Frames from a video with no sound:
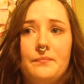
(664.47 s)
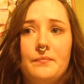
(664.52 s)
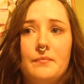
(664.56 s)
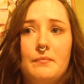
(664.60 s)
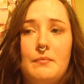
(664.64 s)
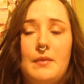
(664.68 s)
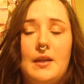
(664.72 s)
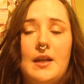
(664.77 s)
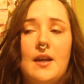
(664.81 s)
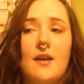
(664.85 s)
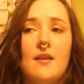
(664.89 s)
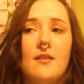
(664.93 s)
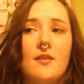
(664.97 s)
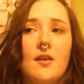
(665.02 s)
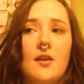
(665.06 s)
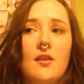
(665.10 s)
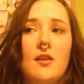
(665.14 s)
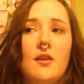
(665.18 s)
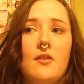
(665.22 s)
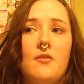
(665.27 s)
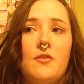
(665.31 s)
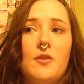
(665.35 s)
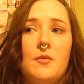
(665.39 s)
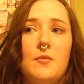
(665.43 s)
because I
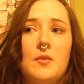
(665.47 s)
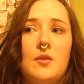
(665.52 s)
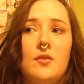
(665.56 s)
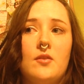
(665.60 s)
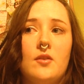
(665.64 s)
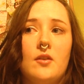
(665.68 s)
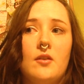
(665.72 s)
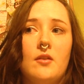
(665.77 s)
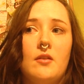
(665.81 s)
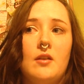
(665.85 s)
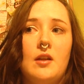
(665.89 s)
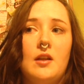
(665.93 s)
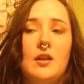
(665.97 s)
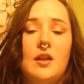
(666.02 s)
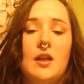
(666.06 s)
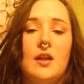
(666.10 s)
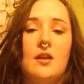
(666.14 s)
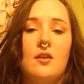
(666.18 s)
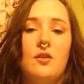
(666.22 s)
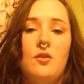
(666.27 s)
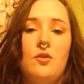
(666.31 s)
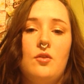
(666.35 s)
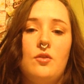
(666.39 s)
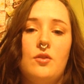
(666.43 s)
live in Missouri, like
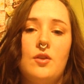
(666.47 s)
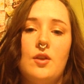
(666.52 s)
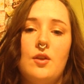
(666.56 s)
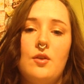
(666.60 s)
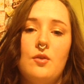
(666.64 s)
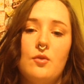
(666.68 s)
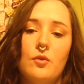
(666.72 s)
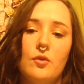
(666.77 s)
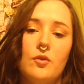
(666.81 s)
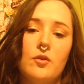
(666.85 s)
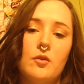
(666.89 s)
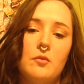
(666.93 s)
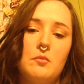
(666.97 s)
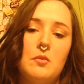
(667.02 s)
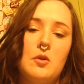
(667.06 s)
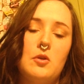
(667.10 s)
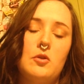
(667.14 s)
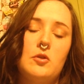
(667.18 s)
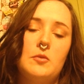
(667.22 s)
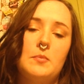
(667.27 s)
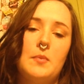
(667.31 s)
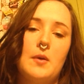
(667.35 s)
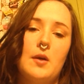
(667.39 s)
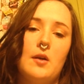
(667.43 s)
the
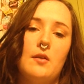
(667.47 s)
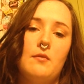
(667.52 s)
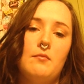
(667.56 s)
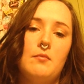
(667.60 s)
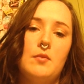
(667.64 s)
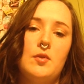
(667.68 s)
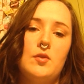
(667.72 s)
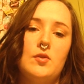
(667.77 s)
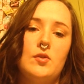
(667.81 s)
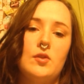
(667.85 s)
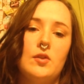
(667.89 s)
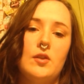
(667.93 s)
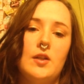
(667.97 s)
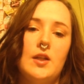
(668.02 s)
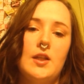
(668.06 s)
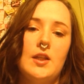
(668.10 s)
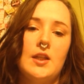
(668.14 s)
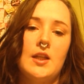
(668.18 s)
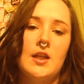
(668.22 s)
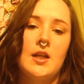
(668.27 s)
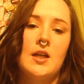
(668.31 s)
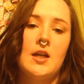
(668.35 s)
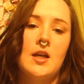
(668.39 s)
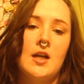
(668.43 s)
northernmost part of Missouri
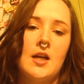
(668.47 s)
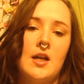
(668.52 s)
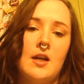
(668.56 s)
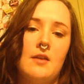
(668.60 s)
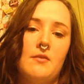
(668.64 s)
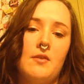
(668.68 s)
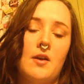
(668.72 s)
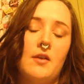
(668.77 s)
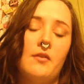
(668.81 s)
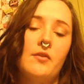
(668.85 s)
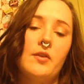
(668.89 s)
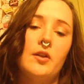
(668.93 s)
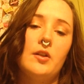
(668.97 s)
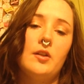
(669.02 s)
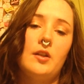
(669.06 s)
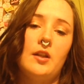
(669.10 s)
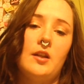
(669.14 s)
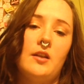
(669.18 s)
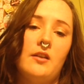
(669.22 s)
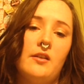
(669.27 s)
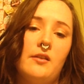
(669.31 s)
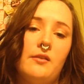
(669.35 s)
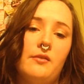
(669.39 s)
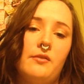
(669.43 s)
that I've ever
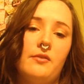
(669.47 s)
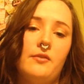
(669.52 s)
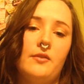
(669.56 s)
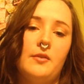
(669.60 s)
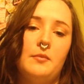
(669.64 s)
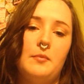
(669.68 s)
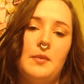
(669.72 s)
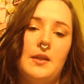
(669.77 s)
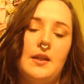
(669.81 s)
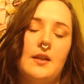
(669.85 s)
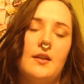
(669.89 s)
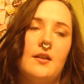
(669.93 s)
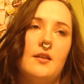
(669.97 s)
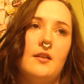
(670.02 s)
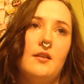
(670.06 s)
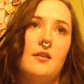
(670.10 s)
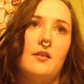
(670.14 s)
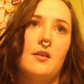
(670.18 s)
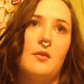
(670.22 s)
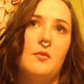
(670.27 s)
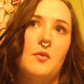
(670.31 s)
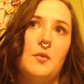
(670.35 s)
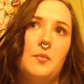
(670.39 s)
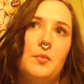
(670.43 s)
lived, because
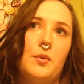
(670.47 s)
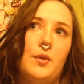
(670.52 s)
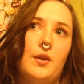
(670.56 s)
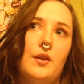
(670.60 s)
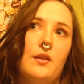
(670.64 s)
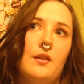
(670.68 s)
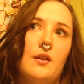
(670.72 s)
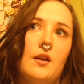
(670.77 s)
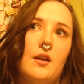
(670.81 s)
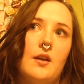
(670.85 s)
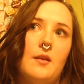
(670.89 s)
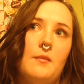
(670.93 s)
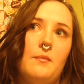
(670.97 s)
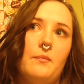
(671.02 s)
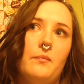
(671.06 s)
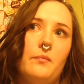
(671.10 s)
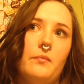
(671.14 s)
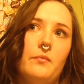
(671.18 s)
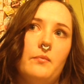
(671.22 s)
at one point in time